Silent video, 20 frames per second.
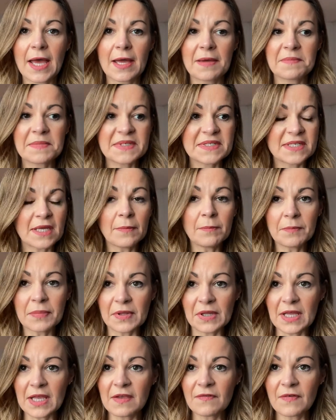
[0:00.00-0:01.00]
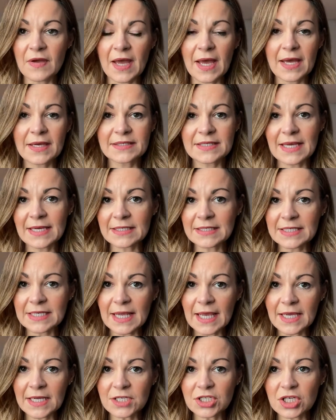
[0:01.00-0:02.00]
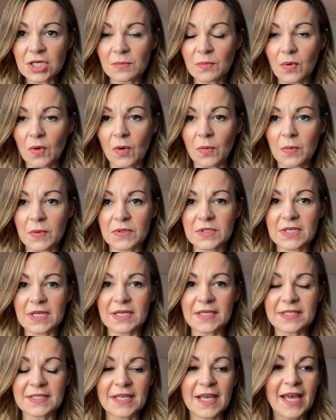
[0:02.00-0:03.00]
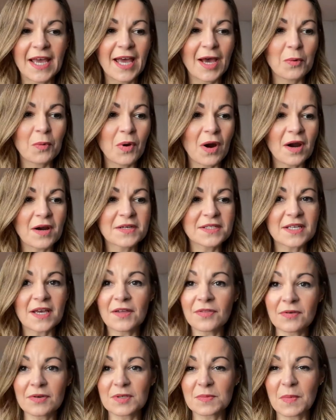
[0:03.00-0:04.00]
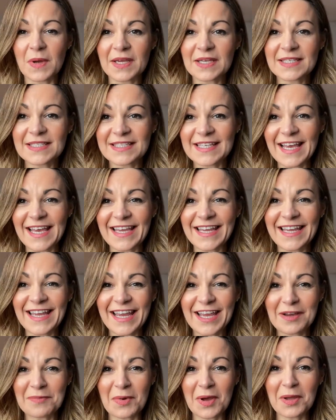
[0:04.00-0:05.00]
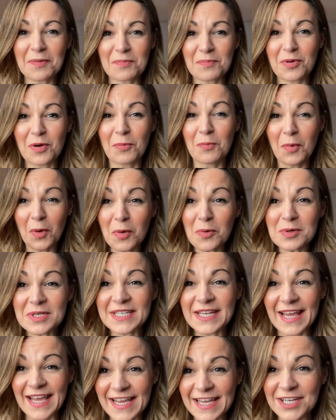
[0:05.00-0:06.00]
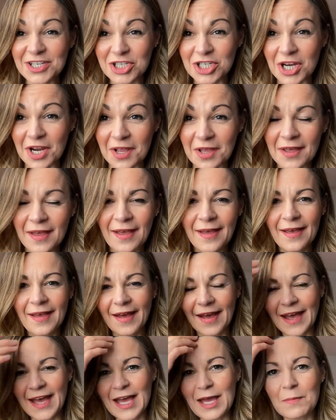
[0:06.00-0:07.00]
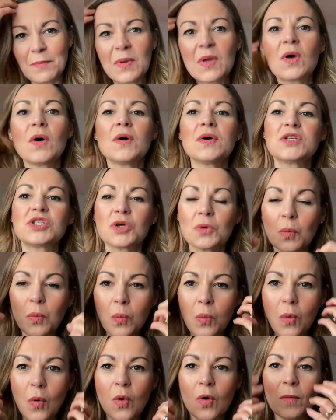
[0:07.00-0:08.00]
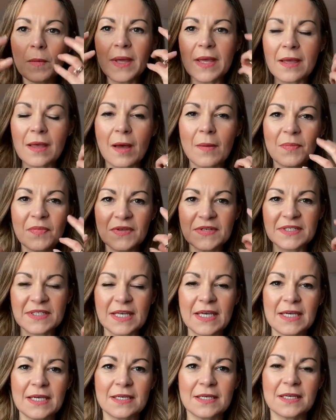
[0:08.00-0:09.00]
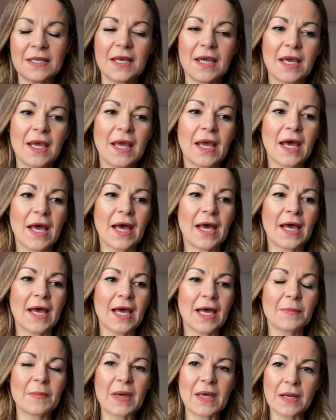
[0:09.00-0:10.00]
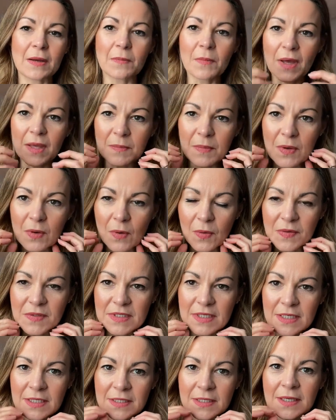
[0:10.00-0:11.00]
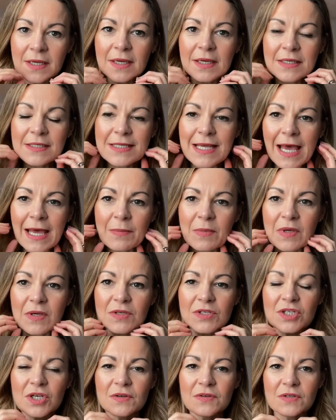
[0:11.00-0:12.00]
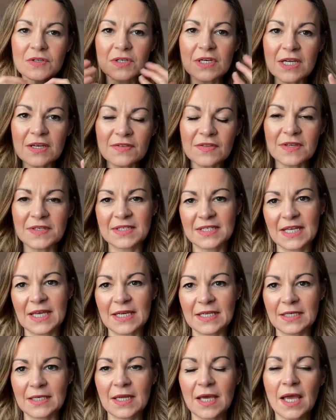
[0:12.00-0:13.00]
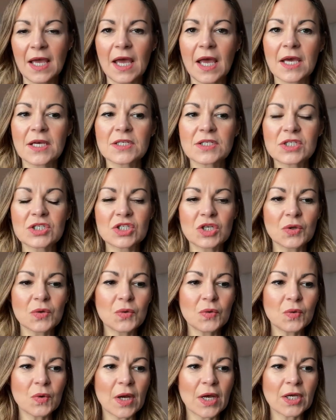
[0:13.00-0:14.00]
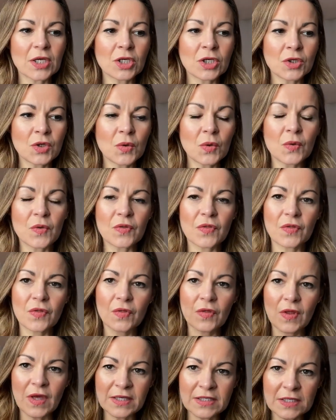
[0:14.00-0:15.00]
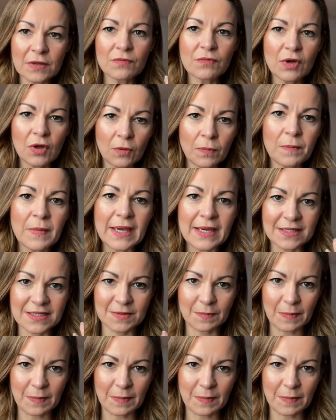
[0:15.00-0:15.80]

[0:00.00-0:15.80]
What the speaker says: Some believe it has anti-aging properties, whereas others might say it might promote aging because you're warming up the skin and it might be causing damage underneath the skin. So, you know, it's a real mixed